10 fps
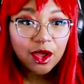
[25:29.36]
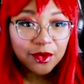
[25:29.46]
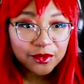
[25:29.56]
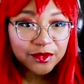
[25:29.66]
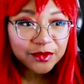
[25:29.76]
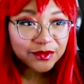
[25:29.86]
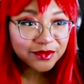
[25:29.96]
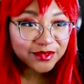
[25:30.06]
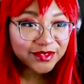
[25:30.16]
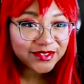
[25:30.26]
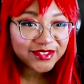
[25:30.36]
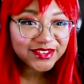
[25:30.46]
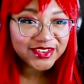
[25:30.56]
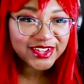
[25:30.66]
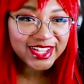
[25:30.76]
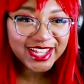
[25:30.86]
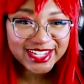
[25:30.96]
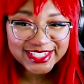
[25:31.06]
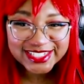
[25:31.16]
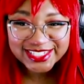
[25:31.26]
Oh, cool. I
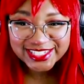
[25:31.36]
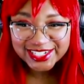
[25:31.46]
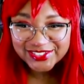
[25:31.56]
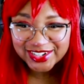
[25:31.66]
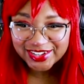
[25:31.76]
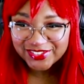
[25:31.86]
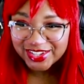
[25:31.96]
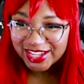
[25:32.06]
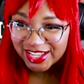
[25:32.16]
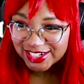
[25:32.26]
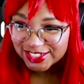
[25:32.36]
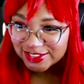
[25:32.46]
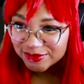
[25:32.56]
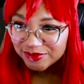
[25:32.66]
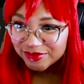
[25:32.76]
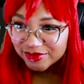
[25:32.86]
get to see what I've gotten.